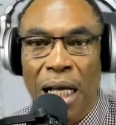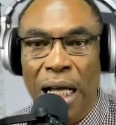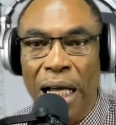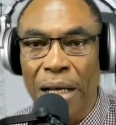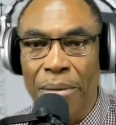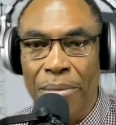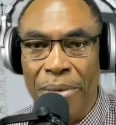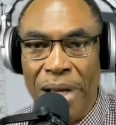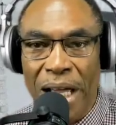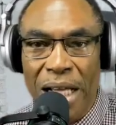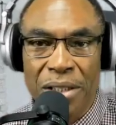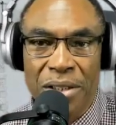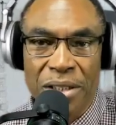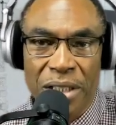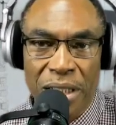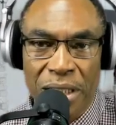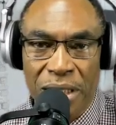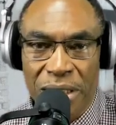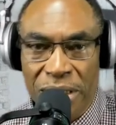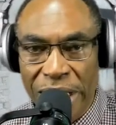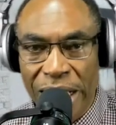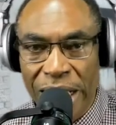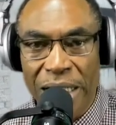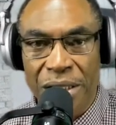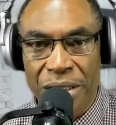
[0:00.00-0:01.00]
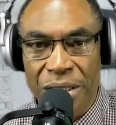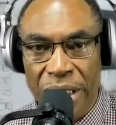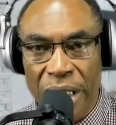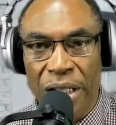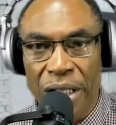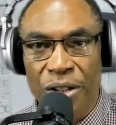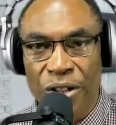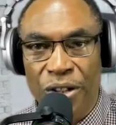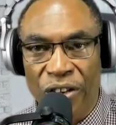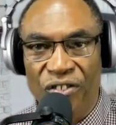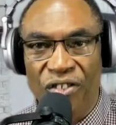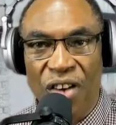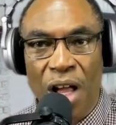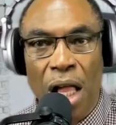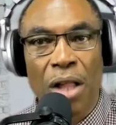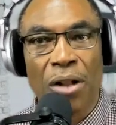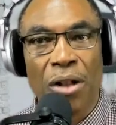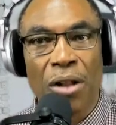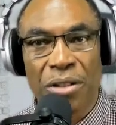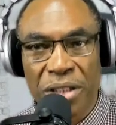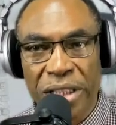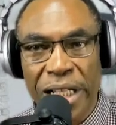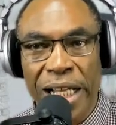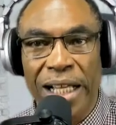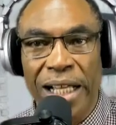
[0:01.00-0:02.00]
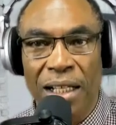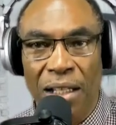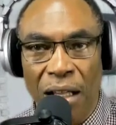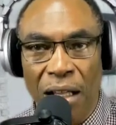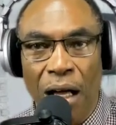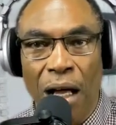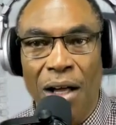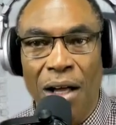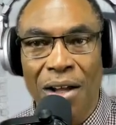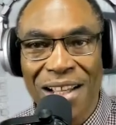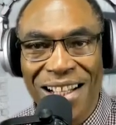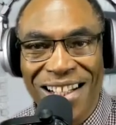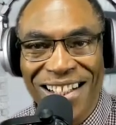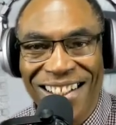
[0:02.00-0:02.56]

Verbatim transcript: um, asking the state judge to follow the state law.